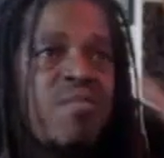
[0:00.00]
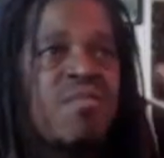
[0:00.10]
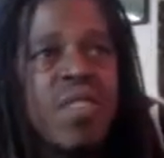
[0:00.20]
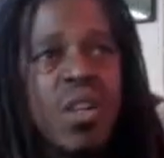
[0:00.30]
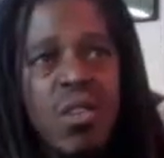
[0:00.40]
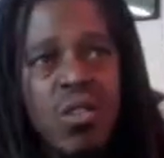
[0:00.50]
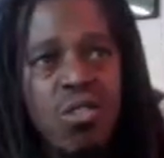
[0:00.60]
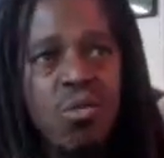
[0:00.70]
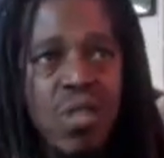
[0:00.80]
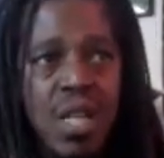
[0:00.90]
you
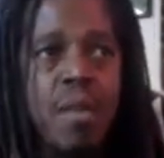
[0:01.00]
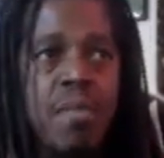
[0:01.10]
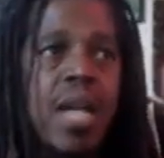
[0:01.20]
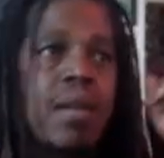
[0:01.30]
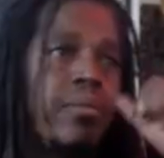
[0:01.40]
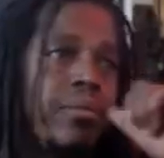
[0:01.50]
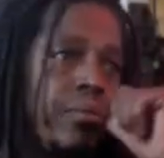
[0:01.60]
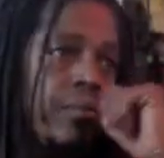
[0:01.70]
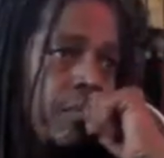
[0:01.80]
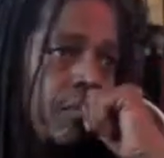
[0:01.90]
see me.
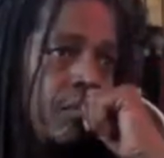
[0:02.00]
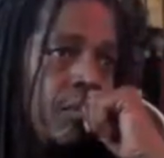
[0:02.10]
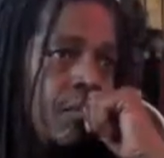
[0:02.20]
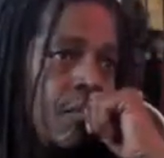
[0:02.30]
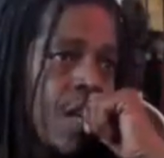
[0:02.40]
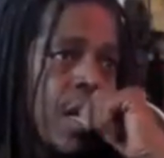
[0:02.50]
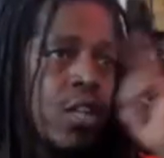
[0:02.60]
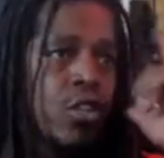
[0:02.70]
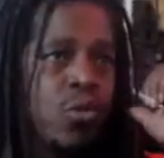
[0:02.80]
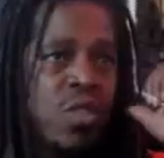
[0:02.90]
You
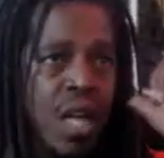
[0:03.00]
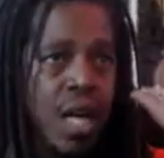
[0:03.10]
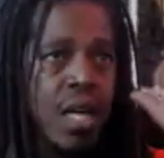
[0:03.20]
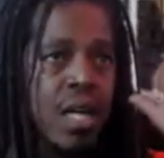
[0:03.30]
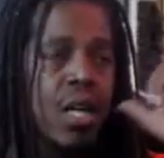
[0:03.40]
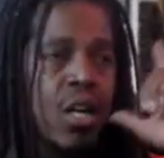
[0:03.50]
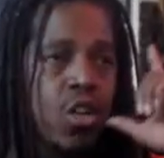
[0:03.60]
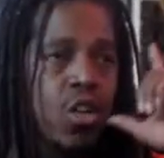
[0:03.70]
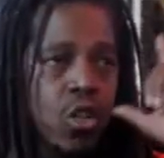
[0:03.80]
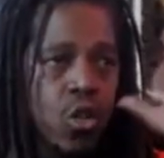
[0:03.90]
see
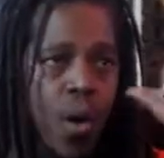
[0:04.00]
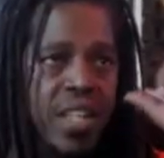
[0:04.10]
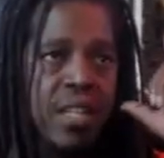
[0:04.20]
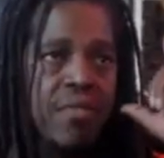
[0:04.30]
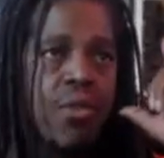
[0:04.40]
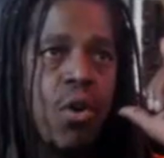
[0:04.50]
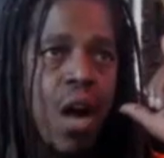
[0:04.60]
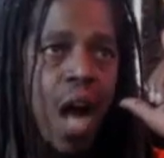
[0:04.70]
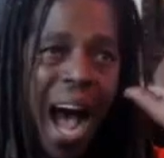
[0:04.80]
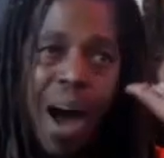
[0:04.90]
24
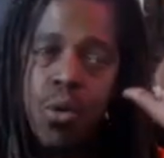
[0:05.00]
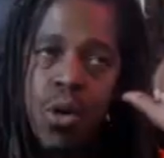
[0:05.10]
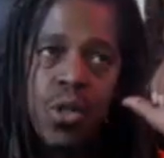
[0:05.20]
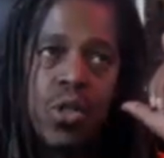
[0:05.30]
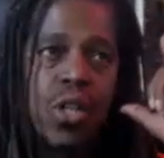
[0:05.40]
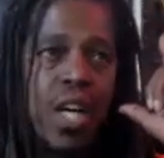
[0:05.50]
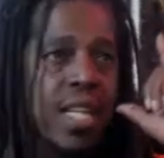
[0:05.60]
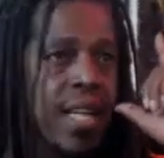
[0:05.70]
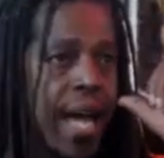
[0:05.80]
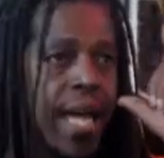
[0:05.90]
hours a
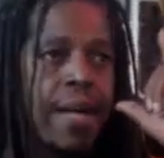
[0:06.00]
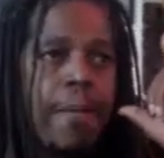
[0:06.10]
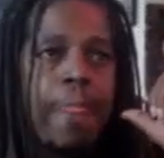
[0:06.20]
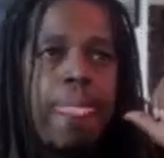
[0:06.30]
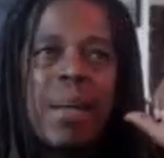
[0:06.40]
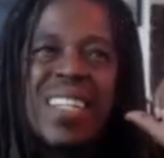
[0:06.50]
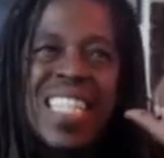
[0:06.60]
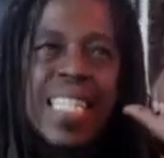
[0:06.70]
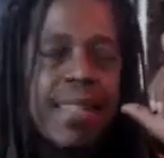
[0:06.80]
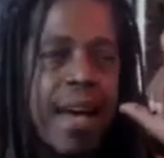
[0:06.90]
day,
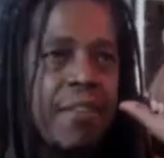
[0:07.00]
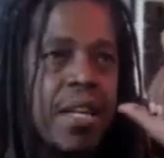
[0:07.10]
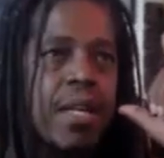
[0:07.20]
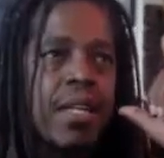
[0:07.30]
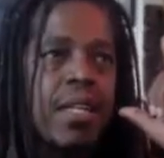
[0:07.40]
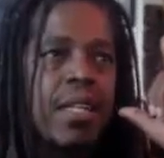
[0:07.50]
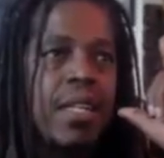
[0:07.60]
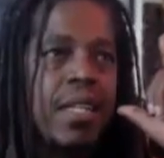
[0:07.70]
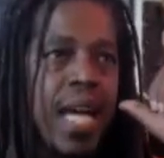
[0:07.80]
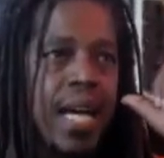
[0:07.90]
7
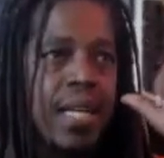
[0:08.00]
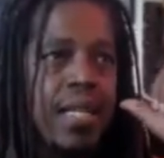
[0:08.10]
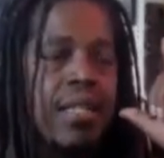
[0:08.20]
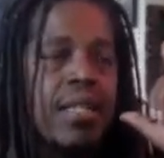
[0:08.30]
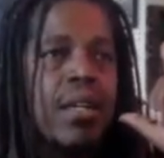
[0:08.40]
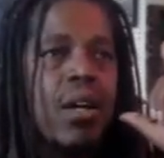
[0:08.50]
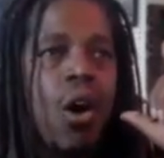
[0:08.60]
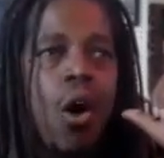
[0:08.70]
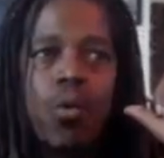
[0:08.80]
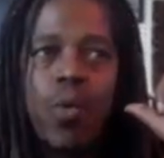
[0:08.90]
days a
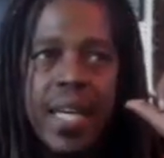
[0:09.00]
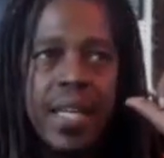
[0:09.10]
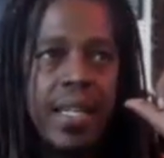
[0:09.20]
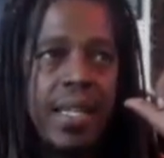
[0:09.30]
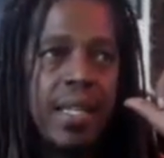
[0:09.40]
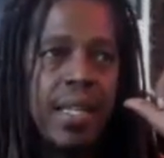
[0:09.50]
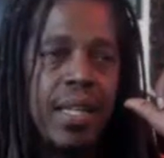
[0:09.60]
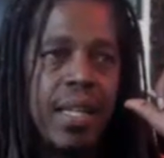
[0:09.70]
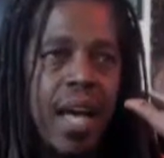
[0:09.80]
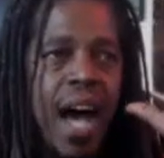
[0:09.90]
week.
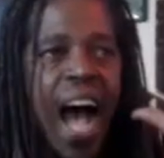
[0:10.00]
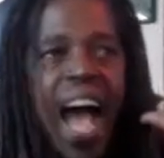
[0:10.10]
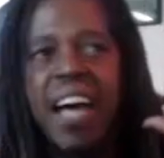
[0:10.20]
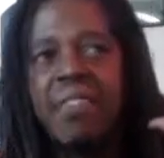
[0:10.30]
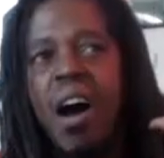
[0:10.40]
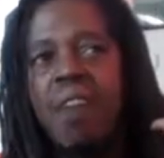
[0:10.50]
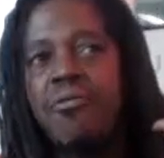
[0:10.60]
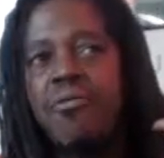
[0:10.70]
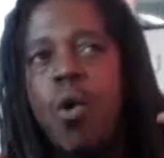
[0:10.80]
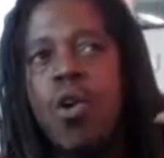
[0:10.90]
I have
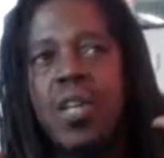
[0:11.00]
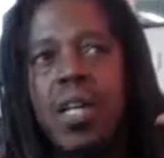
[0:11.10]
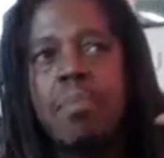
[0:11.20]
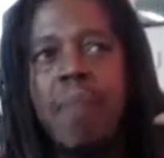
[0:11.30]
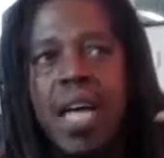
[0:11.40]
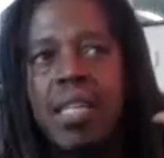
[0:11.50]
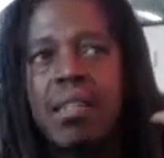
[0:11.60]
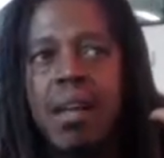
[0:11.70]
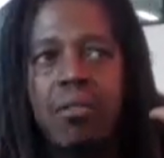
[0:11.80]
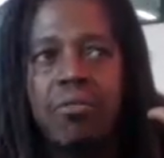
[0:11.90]
afforded myself
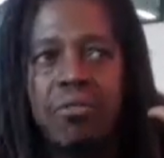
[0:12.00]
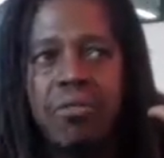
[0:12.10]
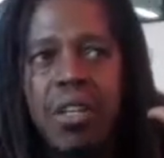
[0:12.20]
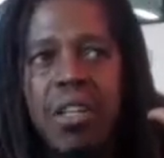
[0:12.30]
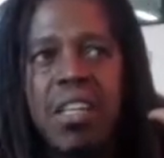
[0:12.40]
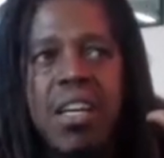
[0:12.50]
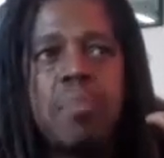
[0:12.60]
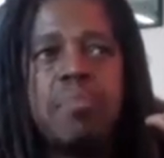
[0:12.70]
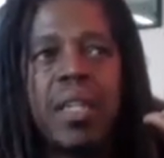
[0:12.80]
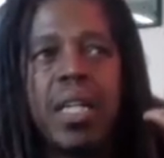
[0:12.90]
the
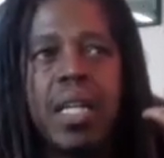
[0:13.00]
ability